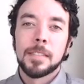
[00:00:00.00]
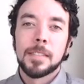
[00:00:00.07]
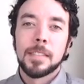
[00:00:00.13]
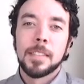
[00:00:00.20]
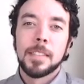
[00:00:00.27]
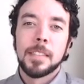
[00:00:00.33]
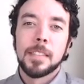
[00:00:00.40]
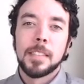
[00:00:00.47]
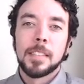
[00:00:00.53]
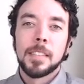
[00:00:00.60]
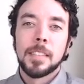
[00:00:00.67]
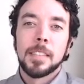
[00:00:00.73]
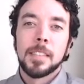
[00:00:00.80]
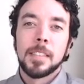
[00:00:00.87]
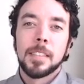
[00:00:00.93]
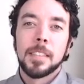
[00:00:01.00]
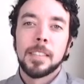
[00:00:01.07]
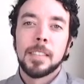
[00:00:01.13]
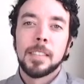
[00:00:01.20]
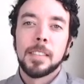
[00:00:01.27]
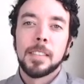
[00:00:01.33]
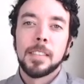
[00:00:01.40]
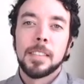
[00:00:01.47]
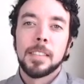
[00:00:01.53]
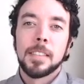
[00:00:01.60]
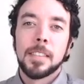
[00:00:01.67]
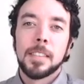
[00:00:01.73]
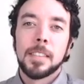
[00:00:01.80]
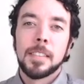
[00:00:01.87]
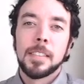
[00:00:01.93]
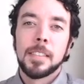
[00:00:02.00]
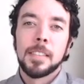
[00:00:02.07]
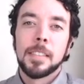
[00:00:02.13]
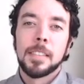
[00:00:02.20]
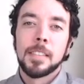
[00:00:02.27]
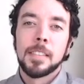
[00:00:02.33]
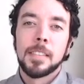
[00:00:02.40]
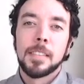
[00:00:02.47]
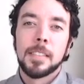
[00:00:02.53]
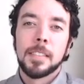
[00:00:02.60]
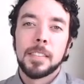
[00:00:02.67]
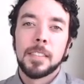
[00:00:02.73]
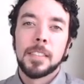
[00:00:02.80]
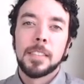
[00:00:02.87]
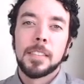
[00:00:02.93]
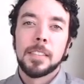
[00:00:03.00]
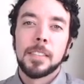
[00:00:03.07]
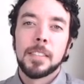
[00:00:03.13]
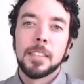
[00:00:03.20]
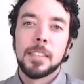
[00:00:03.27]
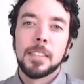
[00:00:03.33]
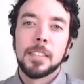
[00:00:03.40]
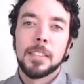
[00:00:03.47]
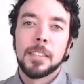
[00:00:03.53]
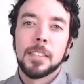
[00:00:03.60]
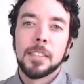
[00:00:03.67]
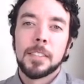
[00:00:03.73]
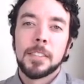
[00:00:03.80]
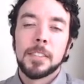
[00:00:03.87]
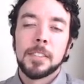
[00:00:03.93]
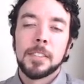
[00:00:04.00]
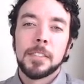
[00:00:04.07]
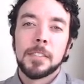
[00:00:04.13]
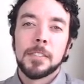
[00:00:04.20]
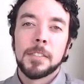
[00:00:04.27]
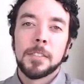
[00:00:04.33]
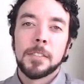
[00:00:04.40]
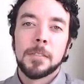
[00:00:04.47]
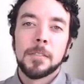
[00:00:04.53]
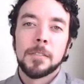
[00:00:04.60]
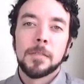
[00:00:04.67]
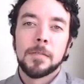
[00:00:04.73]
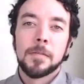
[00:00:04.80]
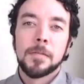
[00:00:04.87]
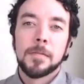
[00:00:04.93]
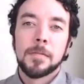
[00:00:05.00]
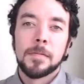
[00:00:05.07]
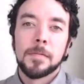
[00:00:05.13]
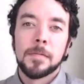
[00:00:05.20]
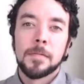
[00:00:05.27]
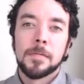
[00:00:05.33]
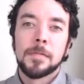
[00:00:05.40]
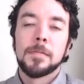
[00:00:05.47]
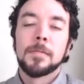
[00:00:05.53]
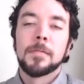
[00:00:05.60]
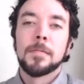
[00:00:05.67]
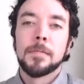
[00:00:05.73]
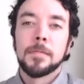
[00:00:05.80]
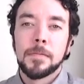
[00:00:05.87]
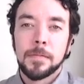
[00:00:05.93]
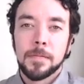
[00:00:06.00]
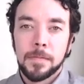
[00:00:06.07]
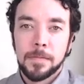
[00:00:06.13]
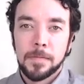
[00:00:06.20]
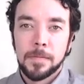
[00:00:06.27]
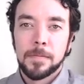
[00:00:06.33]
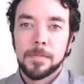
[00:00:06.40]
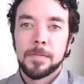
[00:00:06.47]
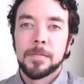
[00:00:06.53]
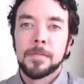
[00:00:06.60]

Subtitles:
This person isn't speaking.